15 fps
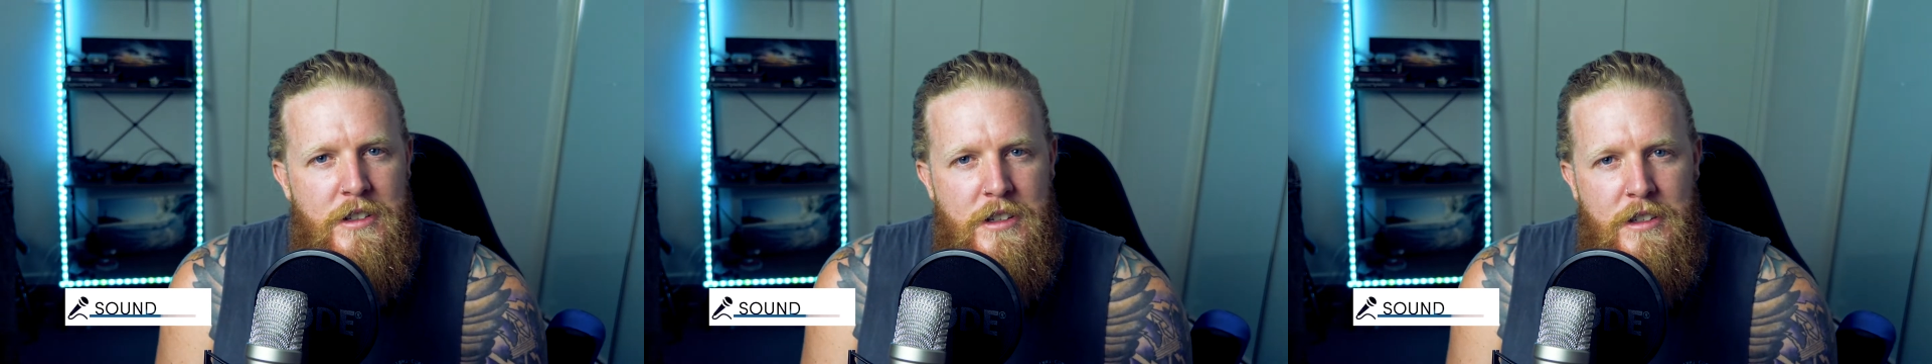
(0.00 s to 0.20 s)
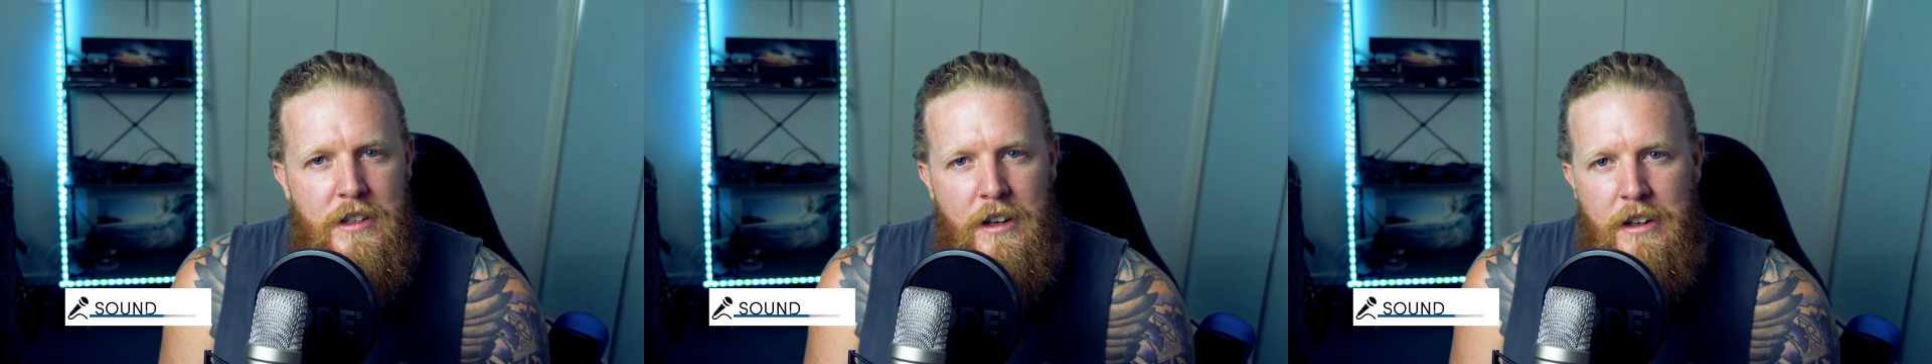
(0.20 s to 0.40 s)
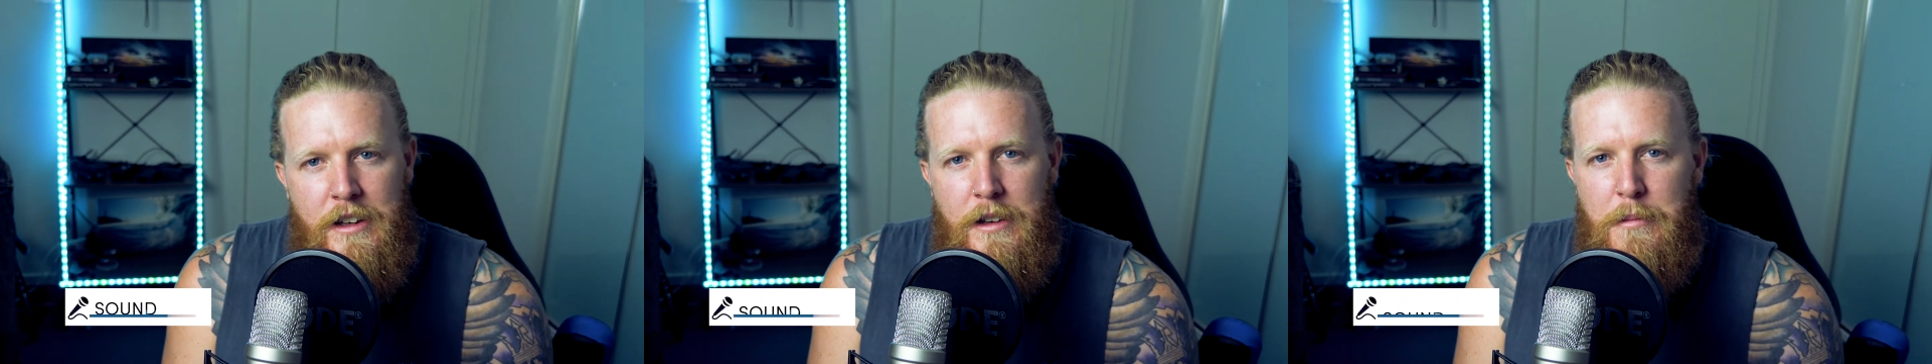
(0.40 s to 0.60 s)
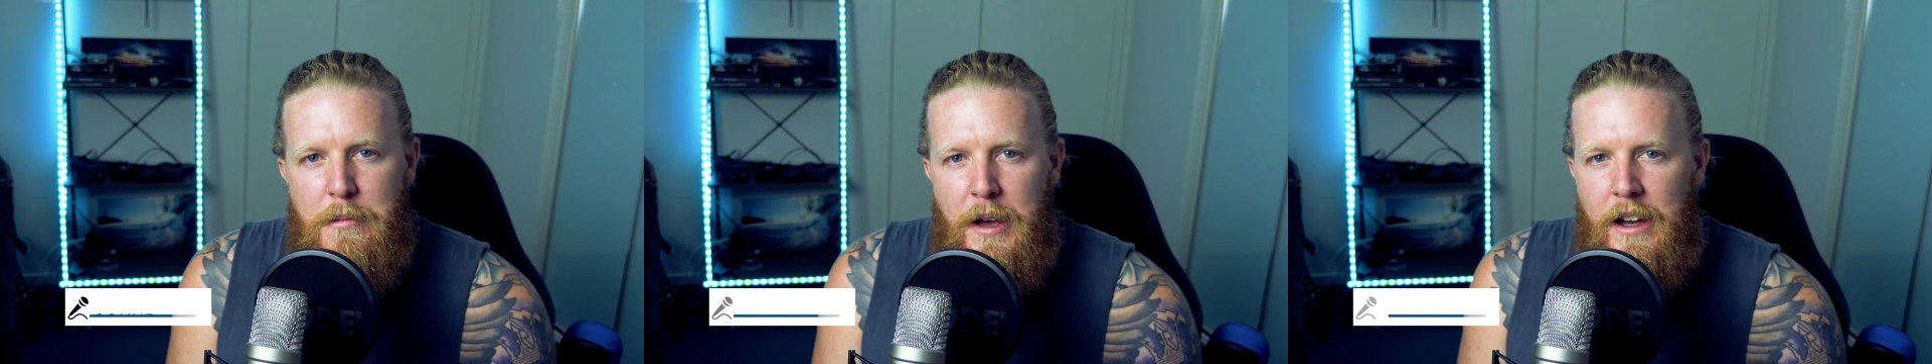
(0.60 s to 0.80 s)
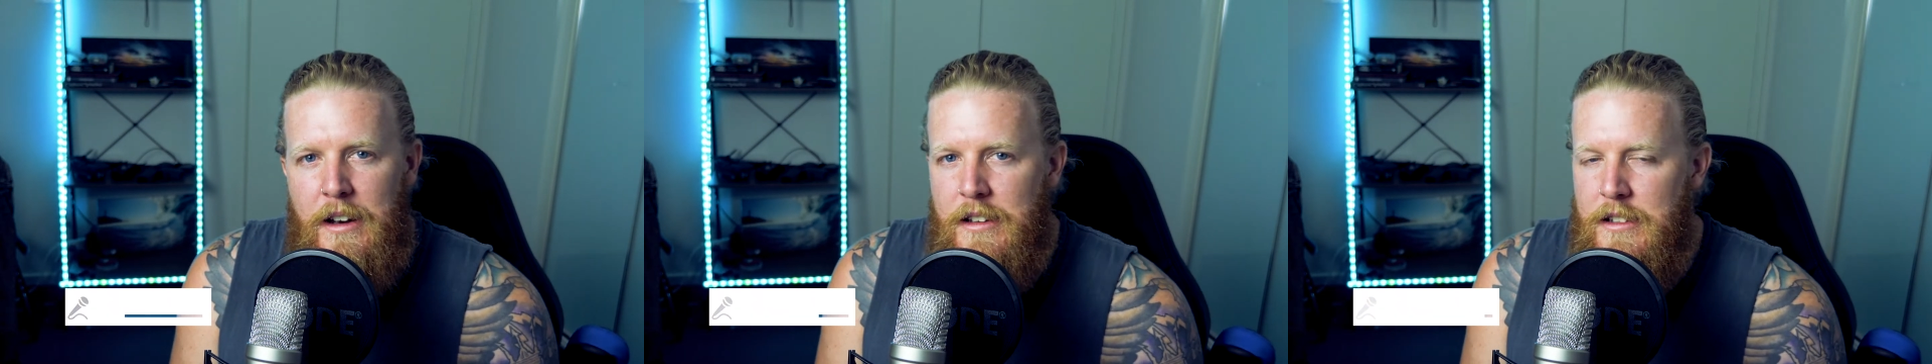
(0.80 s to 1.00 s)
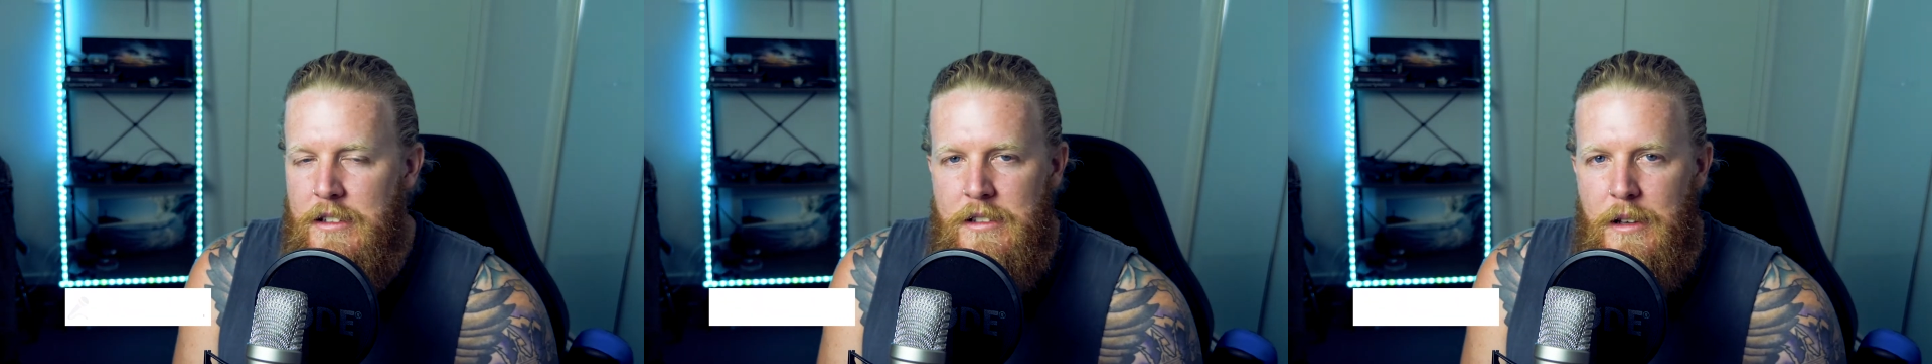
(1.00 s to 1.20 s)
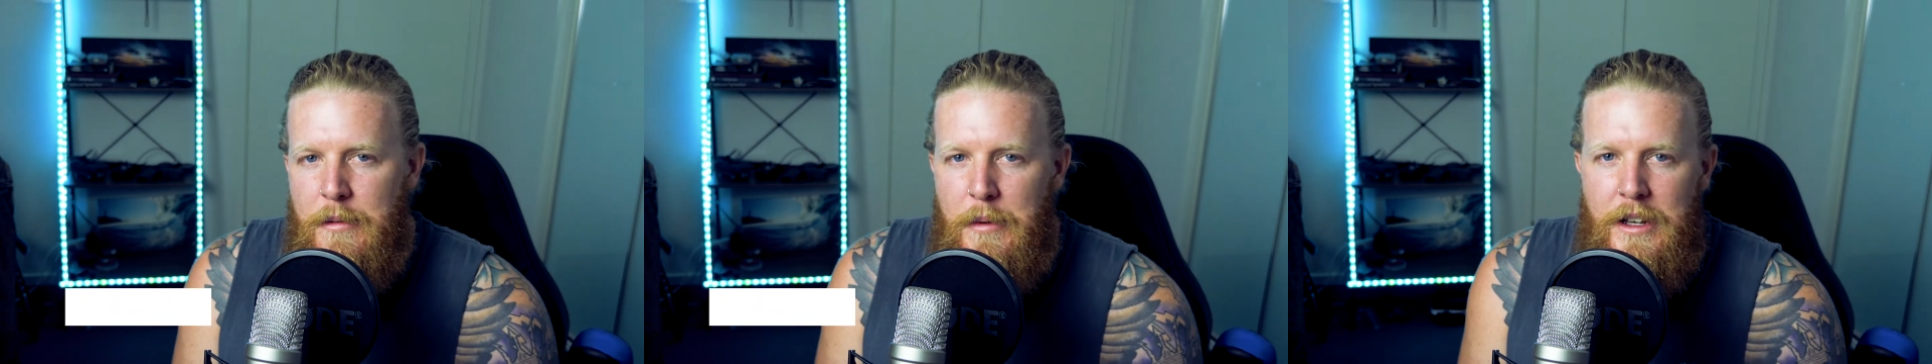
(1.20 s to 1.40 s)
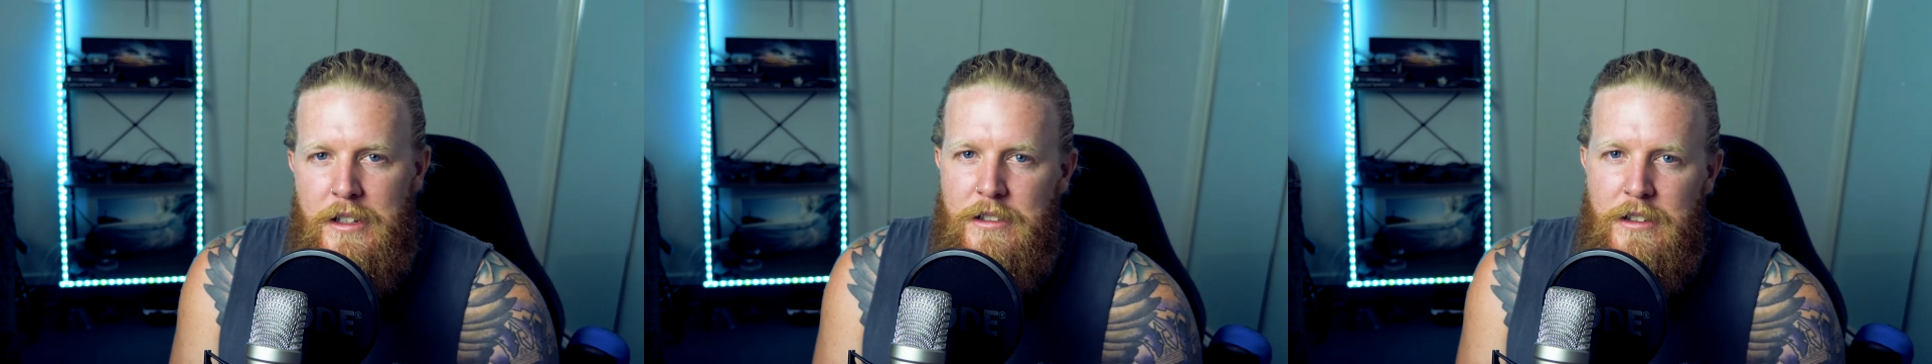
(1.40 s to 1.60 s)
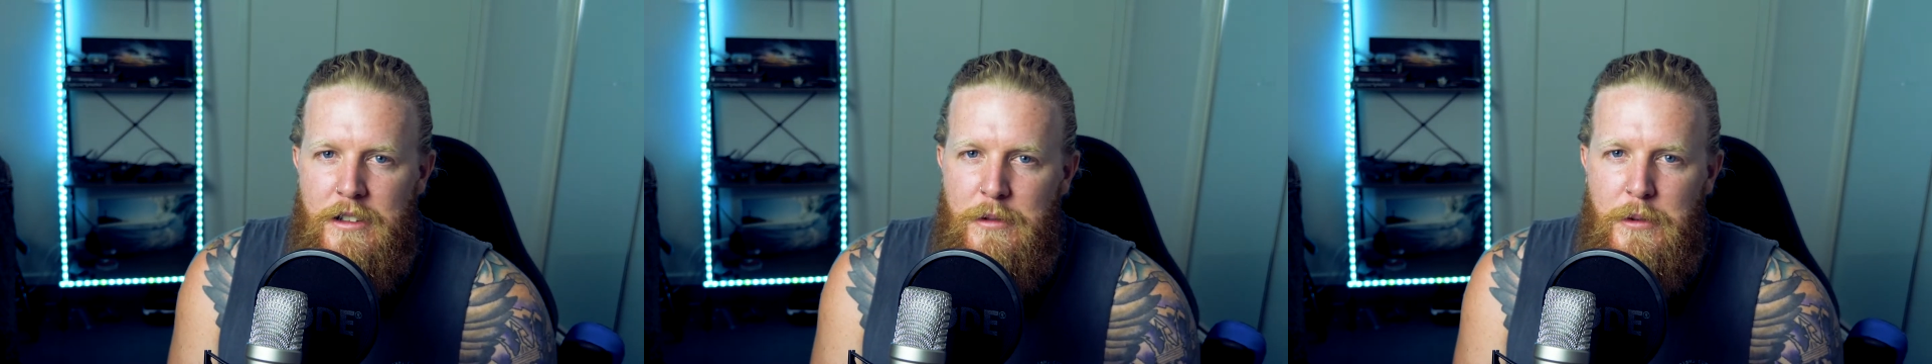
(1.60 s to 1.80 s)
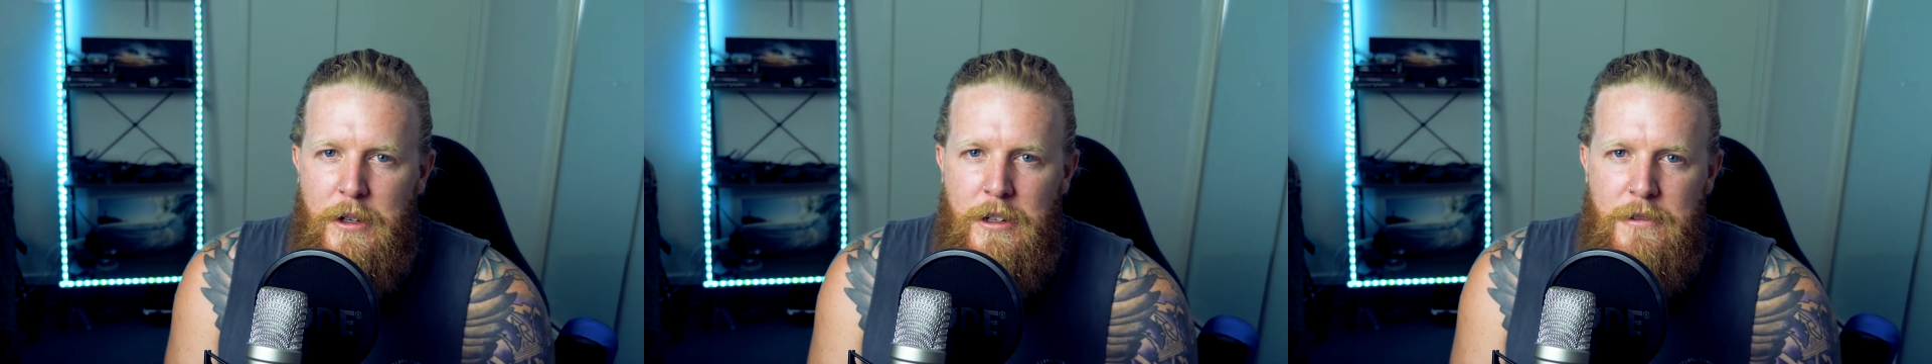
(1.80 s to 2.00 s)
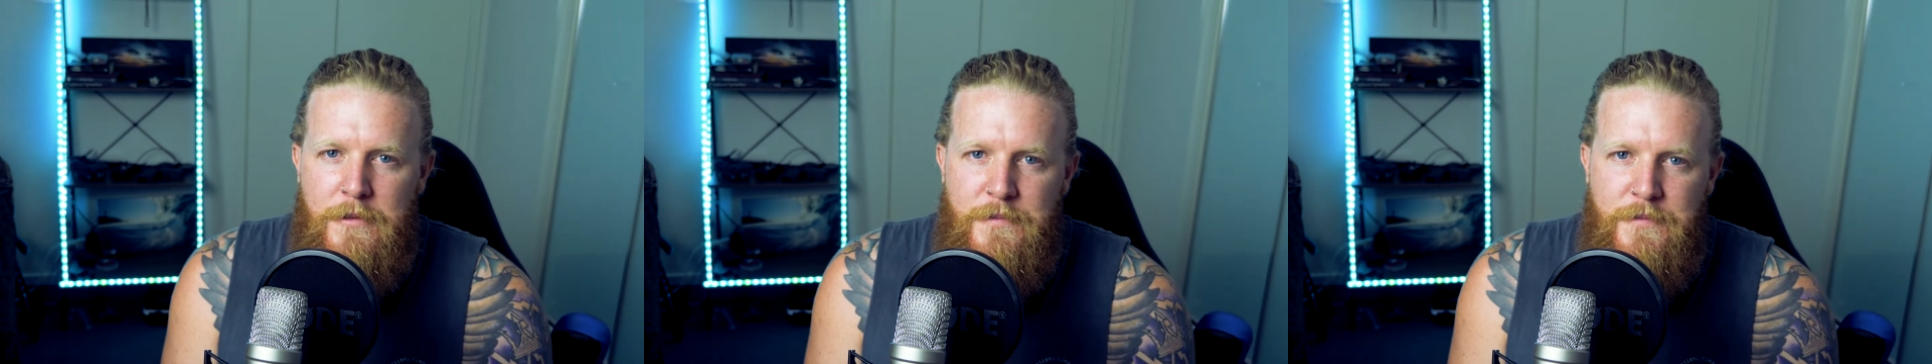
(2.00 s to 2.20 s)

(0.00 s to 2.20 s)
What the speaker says: descent into madness amazingly well.